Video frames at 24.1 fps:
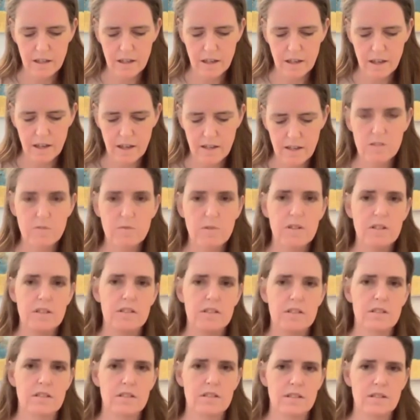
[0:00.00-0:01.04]
and
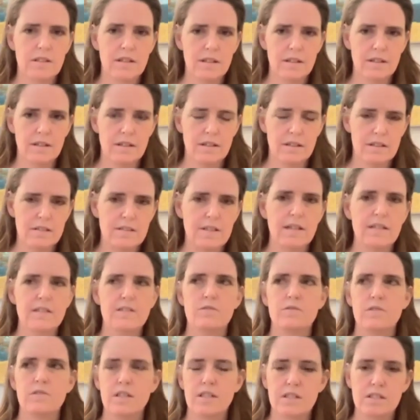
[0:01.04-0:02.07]
Sedna's
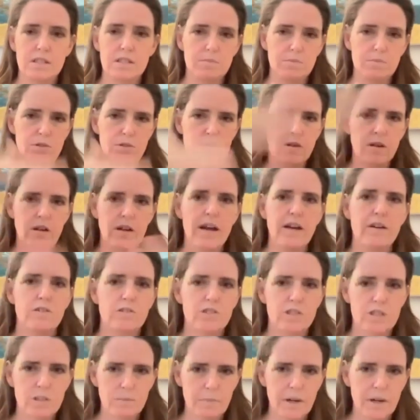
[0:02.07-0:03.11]
relationship to our
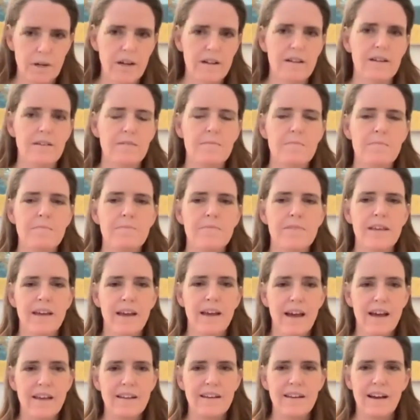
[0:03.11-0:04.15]
energy body.
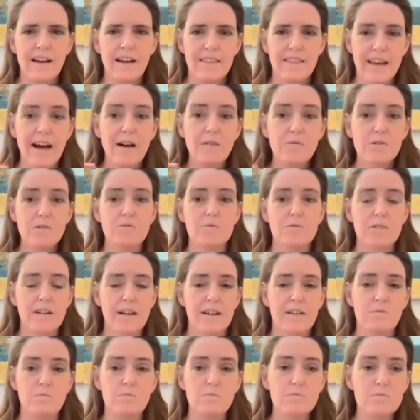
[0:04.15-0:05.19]
And that was when
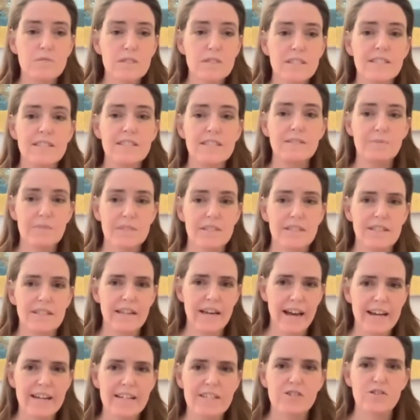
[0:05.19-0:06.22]
I really, really
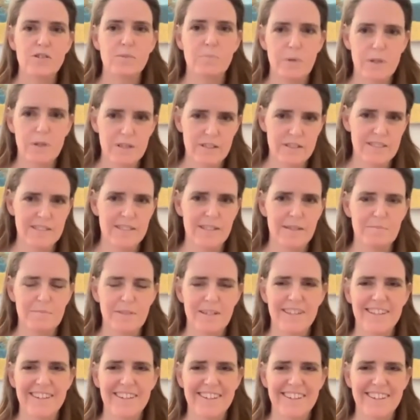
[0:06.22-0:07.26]
extra perked up.
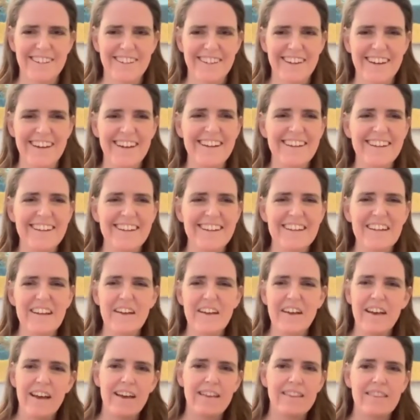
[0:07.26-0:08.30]
and then
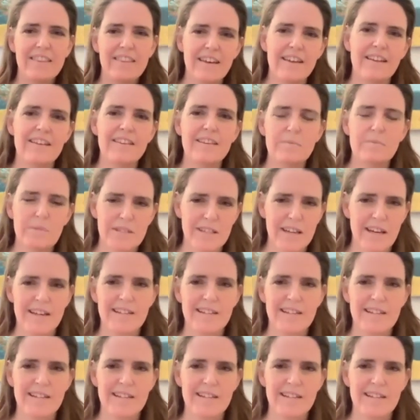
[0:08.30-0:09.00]
the book